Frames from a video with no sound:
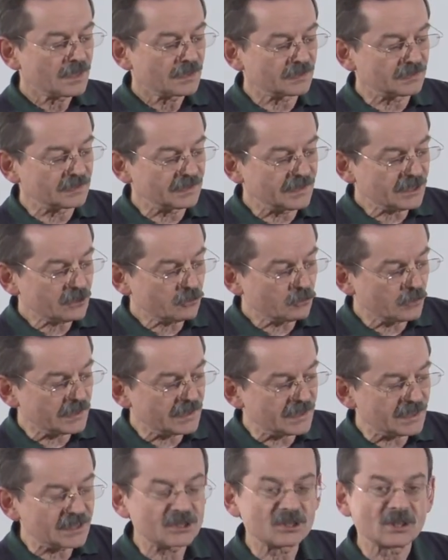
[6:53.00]
the
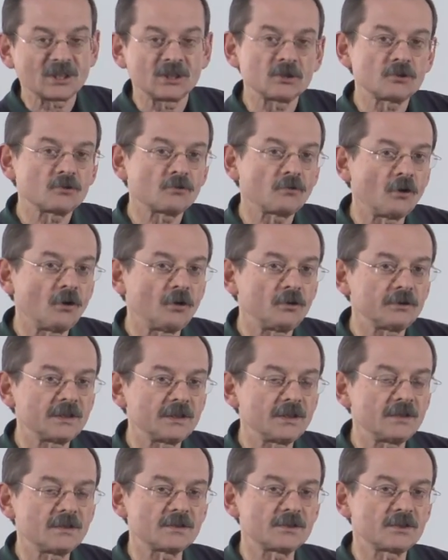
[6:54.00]
liquid is controlled
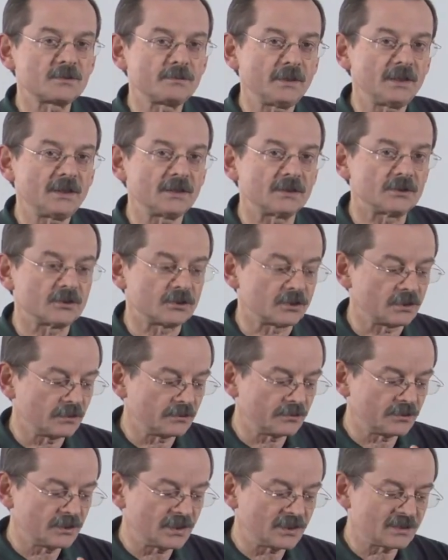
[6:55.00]
in the sponge.
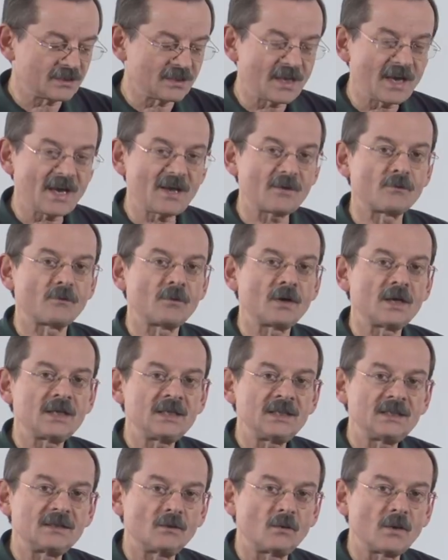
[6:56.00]
You'll see it's not
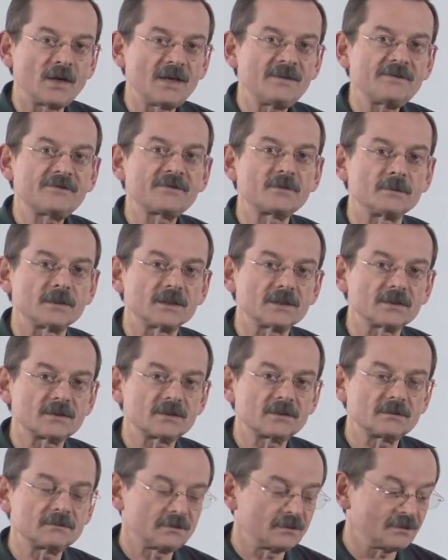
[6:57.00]
running away from
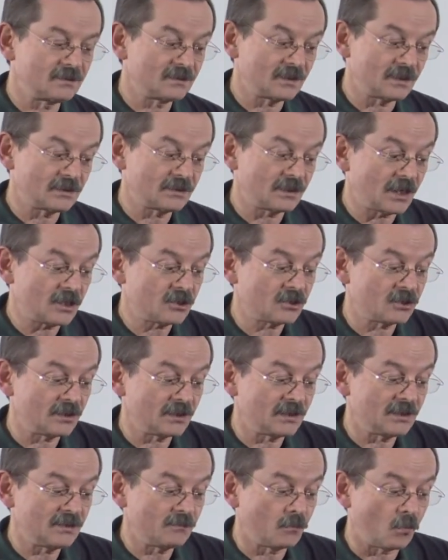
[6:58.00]
us. It's
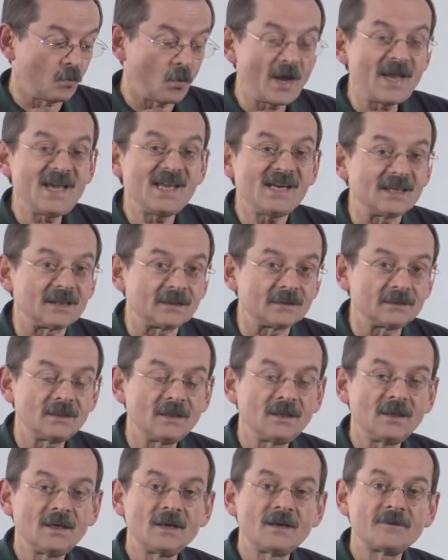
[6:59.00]
actually
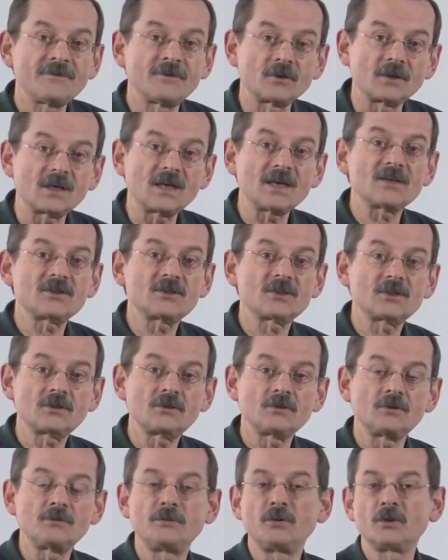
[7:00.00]
waiting for us
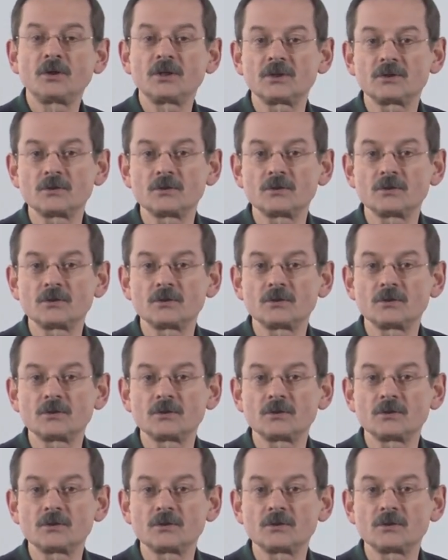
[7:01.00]
to put it